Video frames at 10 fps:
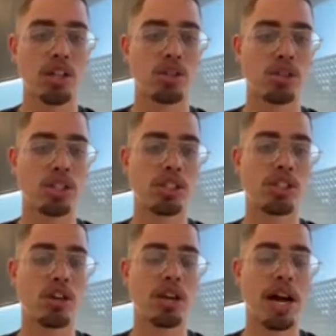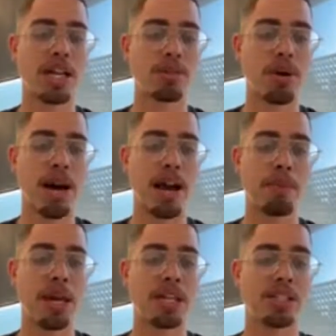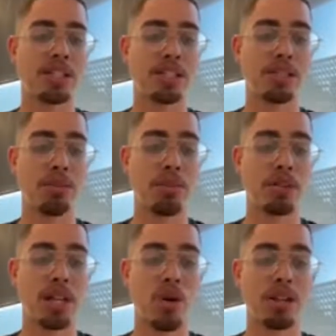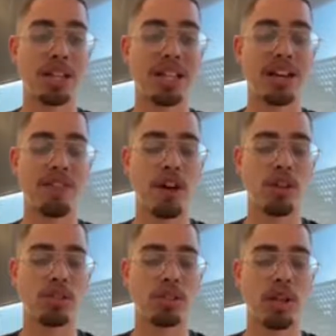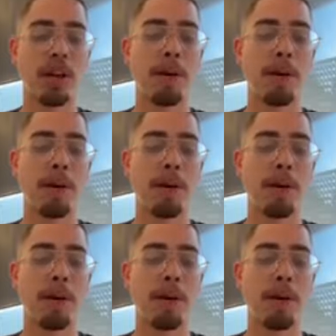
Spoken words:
So just to show you guys my page, this is built out with ClickFunnels,